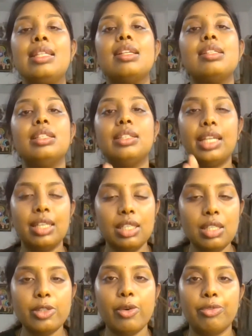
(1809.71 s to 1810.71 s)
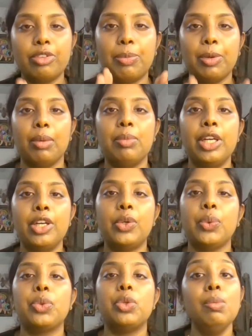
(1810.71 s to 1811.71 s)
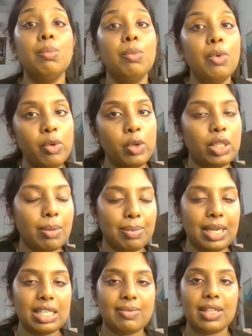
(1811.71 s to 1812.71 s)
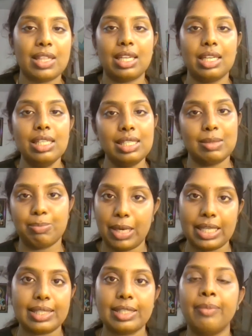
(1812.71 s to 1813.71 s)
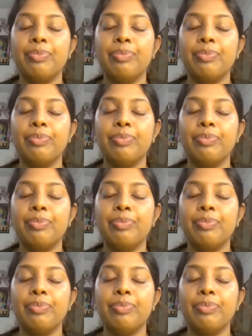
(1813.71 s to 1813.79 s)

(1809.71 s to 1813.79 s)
there is a tendency of the permanent tooth to move to the place when there is space.